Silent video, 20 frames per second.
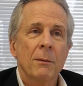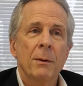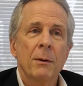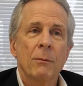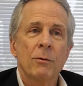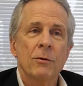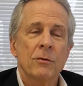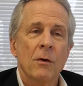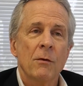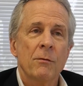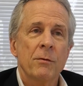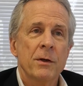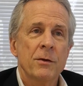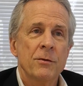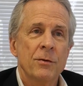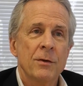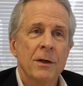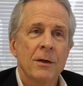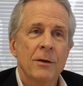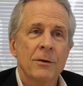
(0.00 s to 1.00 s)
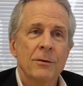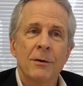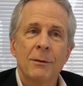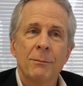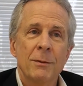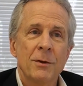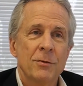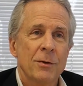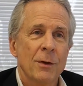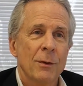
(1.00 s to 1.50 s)
but it was over-engineered, couldn't
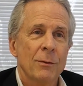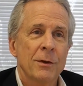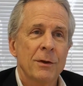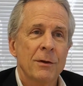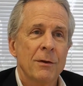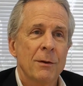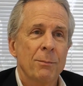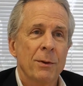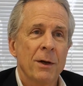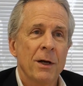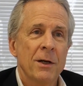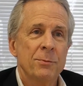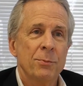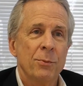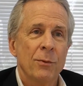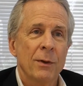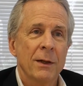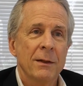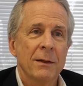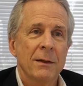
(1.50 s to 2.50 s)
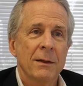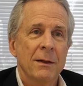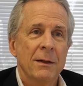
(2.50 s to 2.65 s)
be sold at a good price point,